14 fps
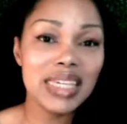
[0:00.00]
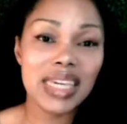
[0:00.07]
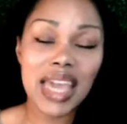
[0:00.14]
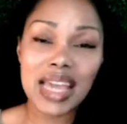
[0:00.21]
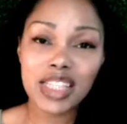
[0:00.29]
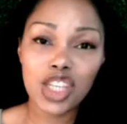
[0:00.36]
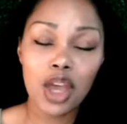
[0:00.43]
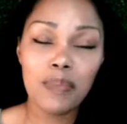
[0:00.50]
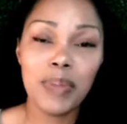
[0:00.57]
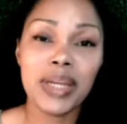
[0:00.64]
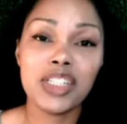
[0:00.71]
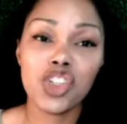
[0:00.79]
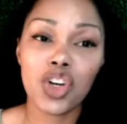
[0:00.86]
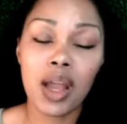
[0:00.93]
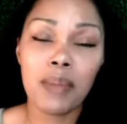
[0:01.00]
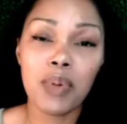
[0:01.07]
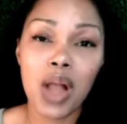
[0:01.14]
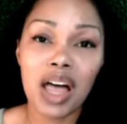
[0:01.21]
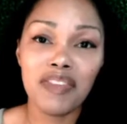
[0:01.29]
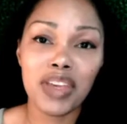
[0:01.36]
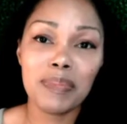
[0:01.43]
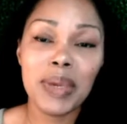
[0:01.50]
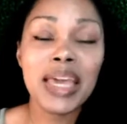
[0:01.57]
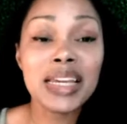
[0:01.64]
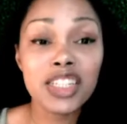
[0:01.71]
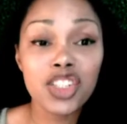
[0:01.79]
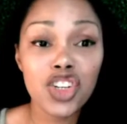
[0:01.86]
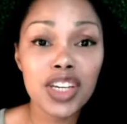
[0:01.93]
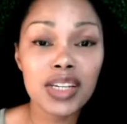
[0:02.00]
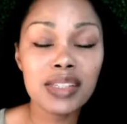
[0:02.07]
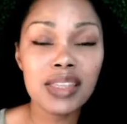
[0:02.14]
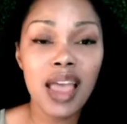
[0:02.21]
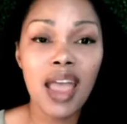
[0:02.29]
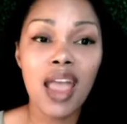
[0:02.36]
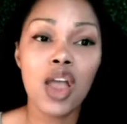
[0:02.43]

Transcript: get Pitch Your Nonprofit pitches.